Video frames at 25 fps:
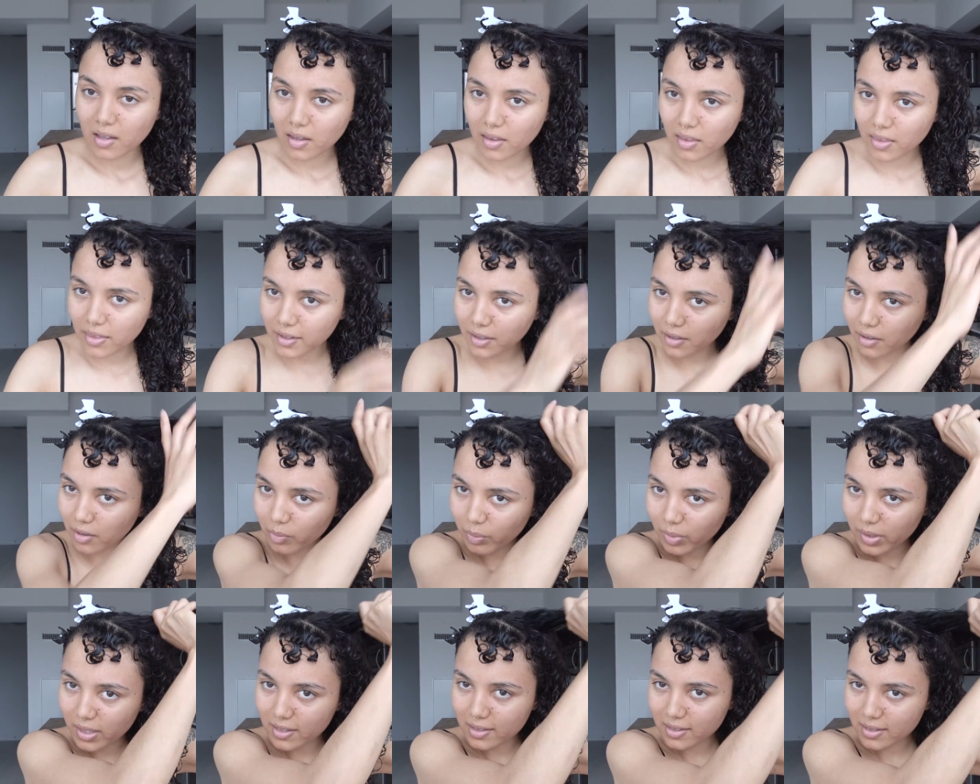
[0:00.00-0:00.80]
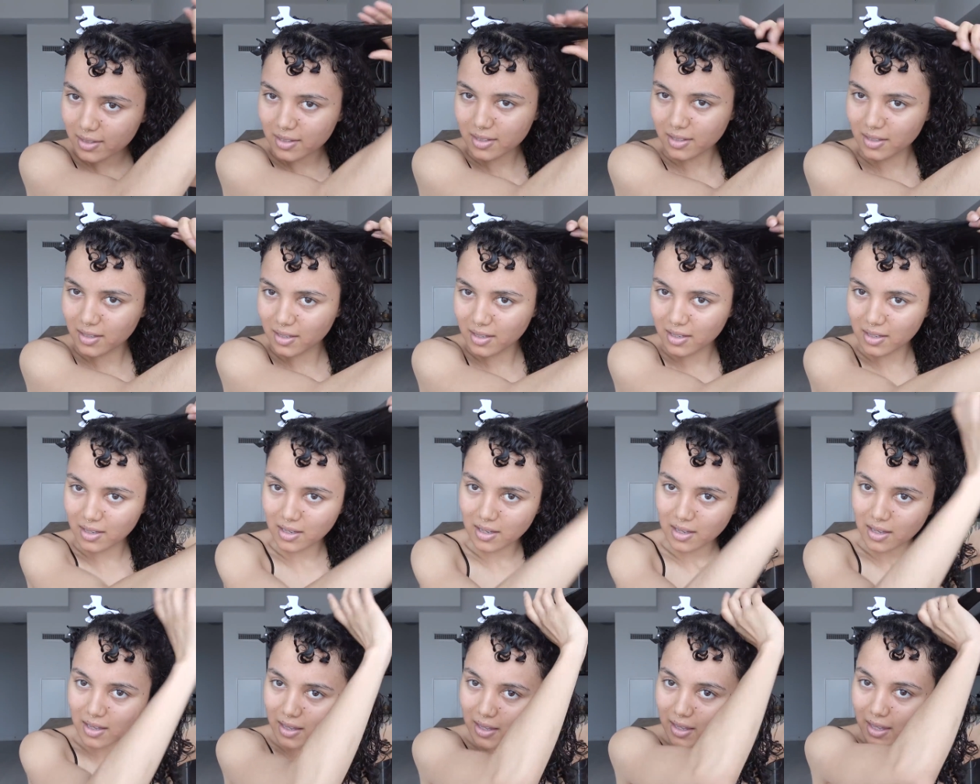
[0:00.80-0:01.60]
a thicker piece.
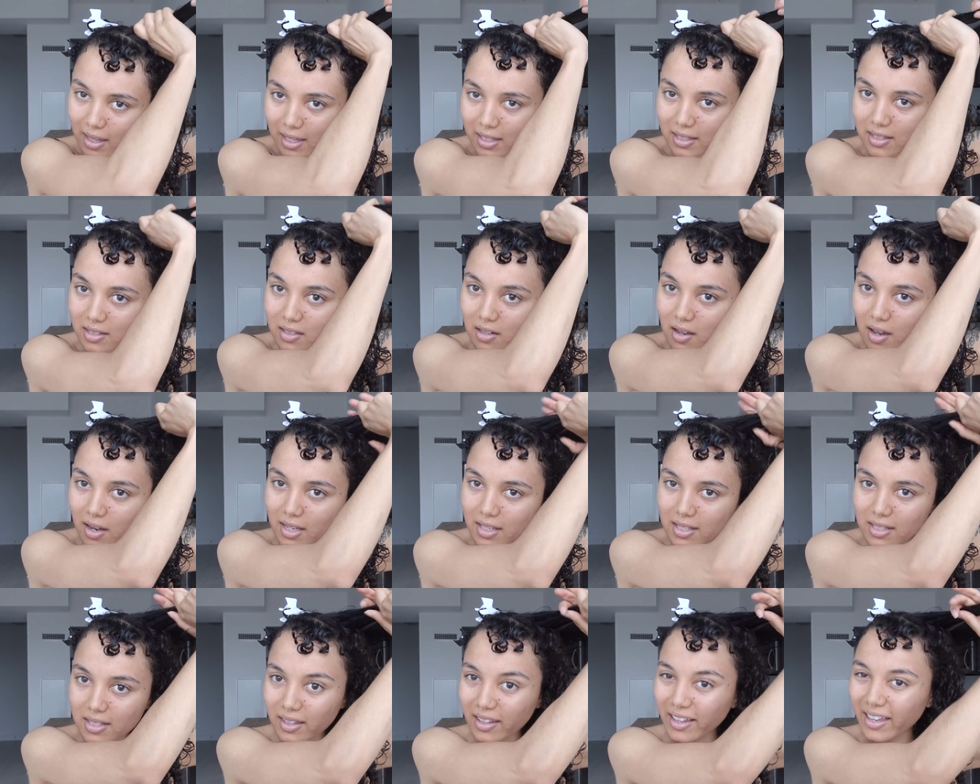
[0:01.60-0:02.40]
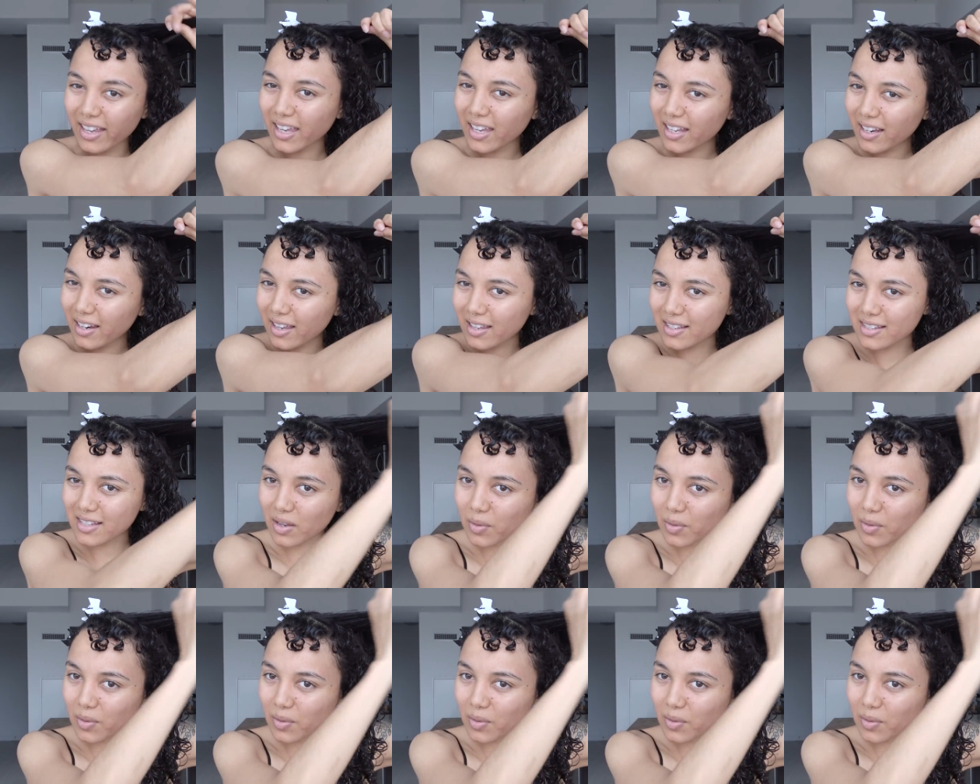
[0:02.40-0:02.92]
It's not as light as